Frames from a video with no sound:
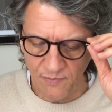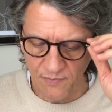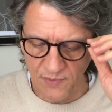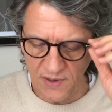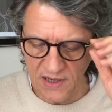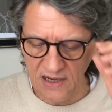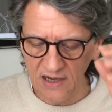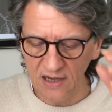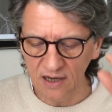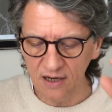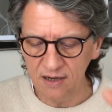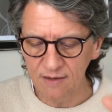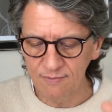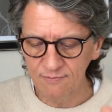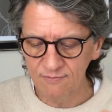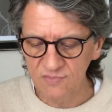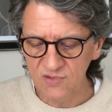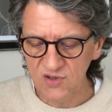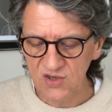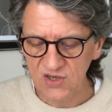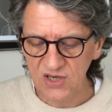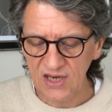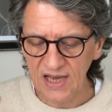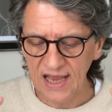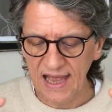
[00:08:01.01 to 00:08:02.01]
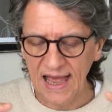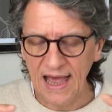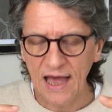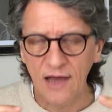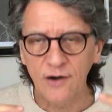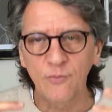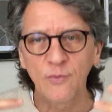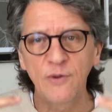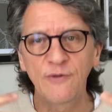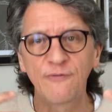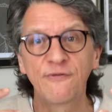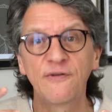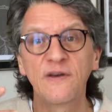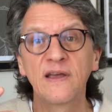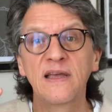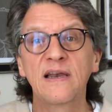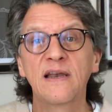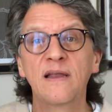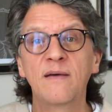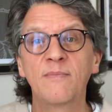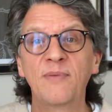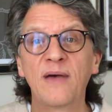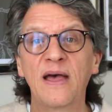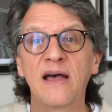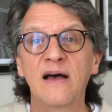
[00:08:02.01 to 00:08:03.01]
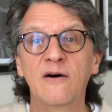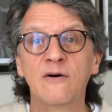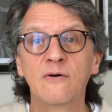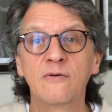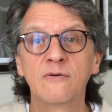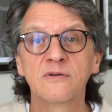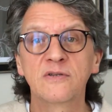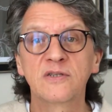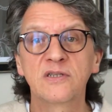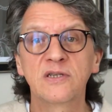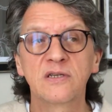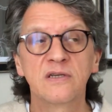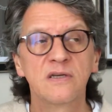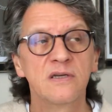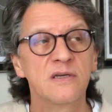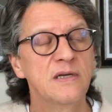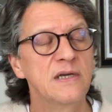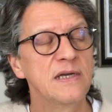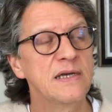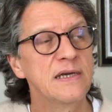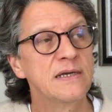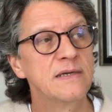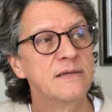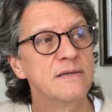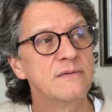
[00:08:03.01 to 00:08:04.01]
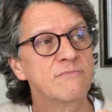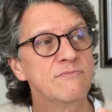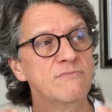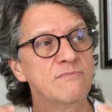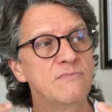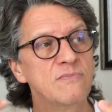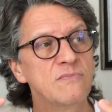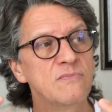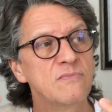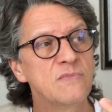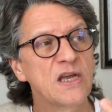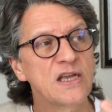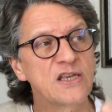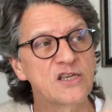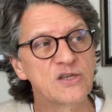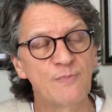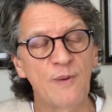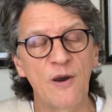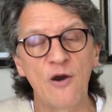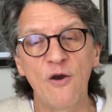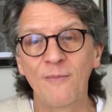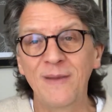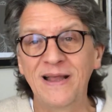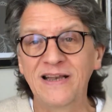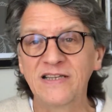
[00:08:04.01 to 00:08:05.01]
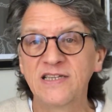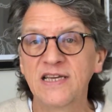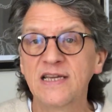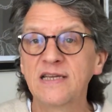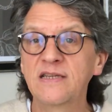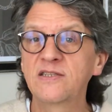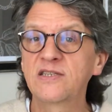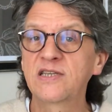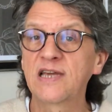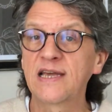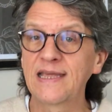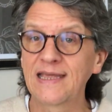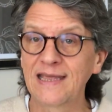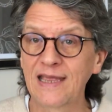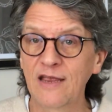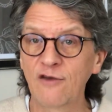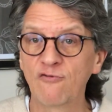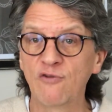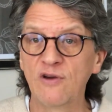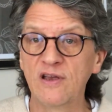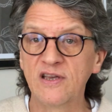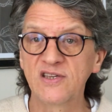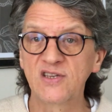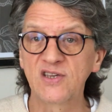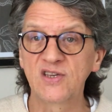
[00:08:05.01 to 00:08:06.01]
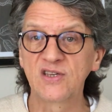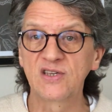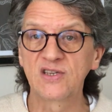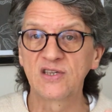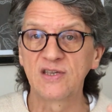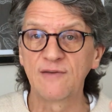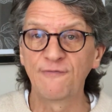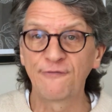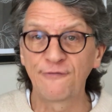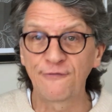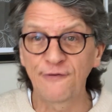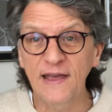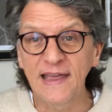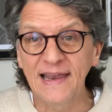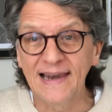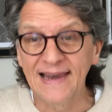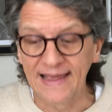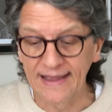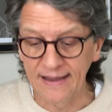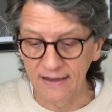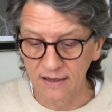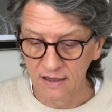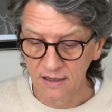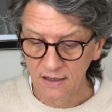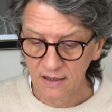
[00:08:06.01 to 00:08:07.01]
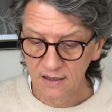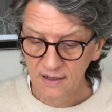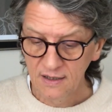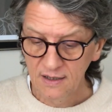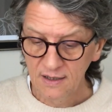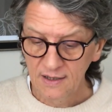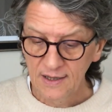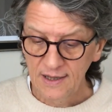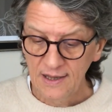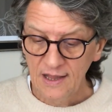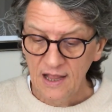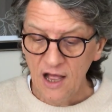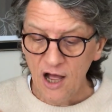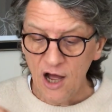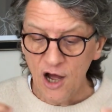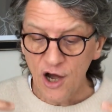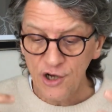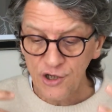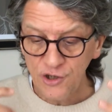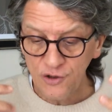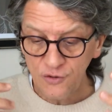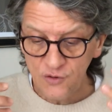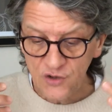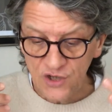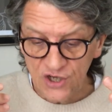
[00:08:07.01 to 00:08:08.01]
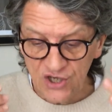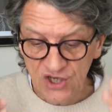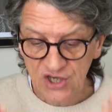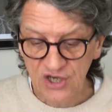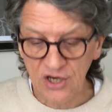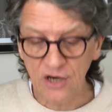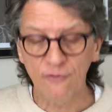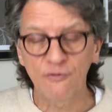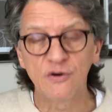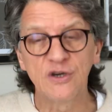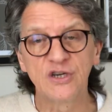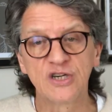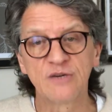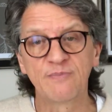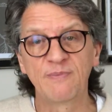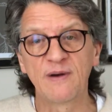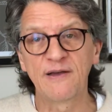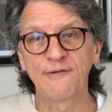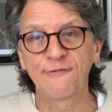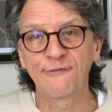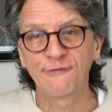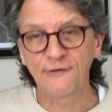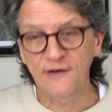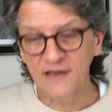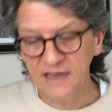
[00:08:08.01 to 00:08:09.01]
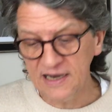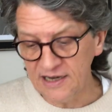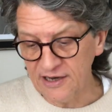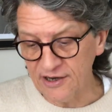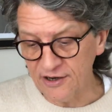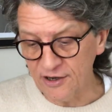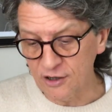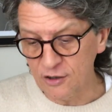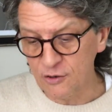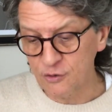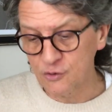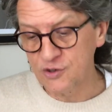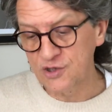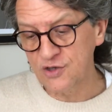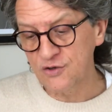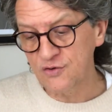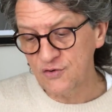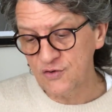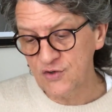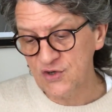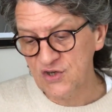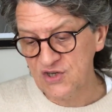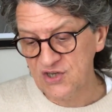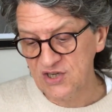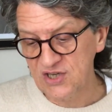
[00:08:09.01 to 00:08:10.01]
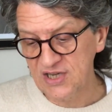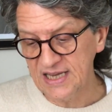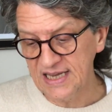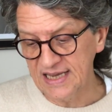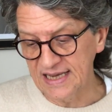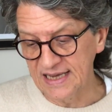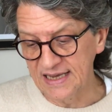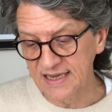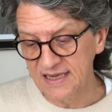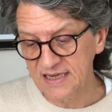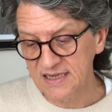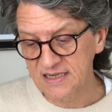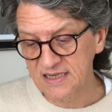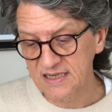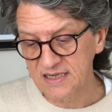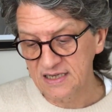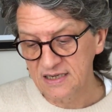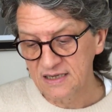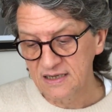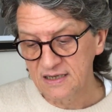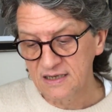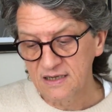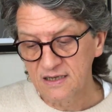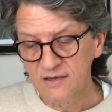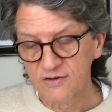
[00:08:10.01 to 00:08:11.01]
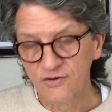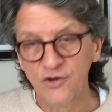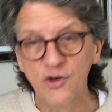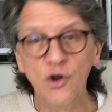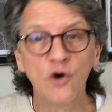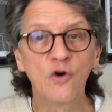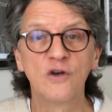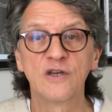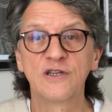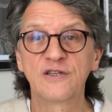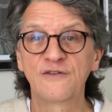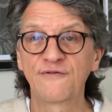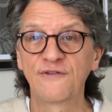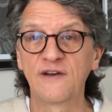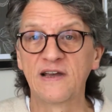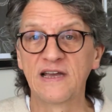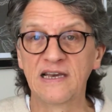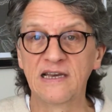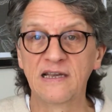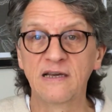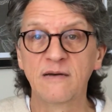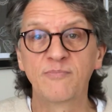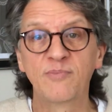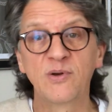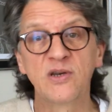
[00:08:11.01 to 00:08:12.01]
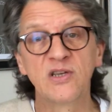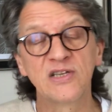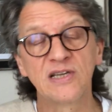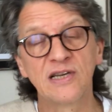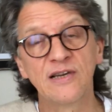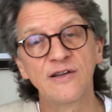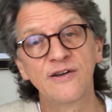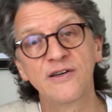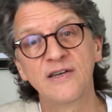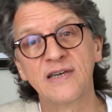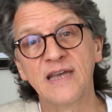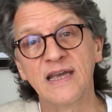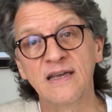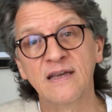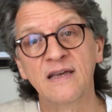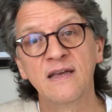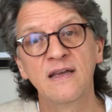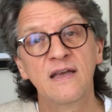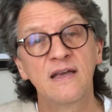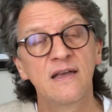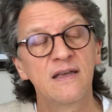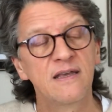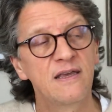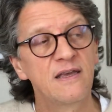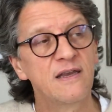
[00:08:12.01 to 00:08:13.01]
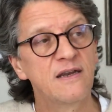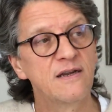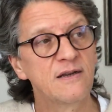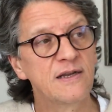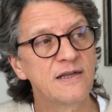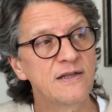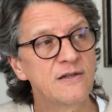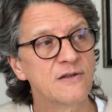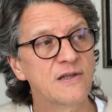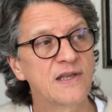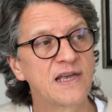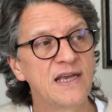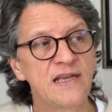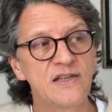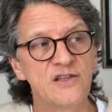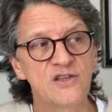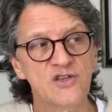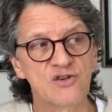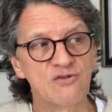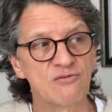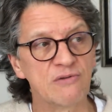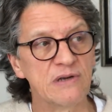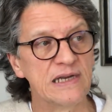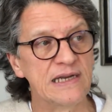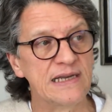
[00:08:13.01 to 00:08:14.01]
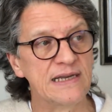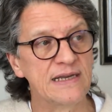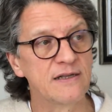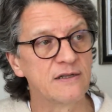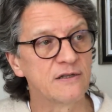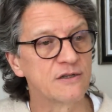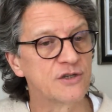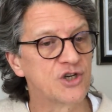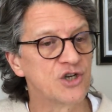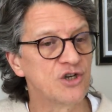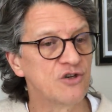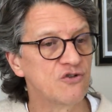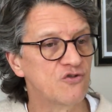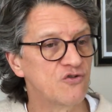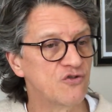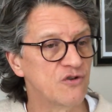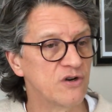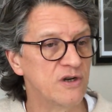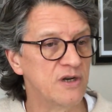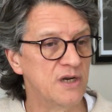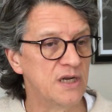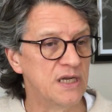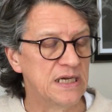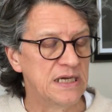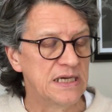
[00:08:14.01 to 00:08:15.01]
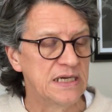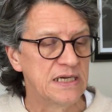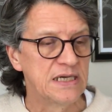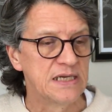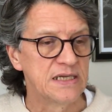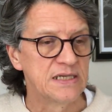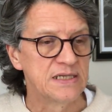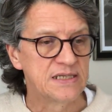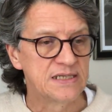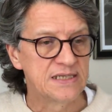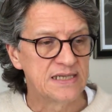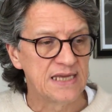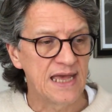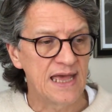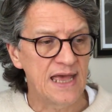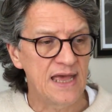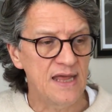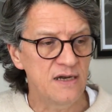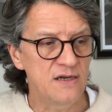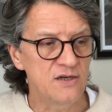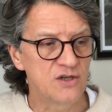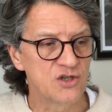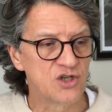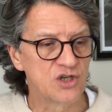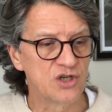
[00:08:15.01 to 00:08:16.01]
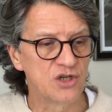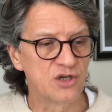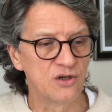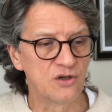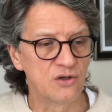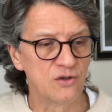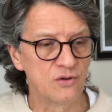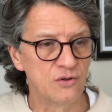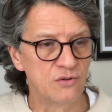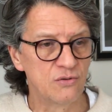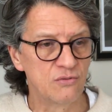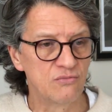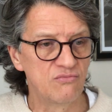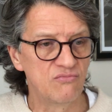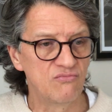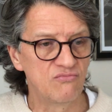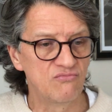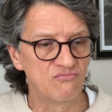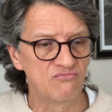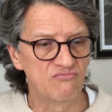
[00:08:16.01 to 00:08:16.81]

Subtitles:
becomes, how do we feel about experimenting, taking risks and failing? Are you discouraged by failure, or do you see it not as failure but as learning? Little kids, really, little children tend to,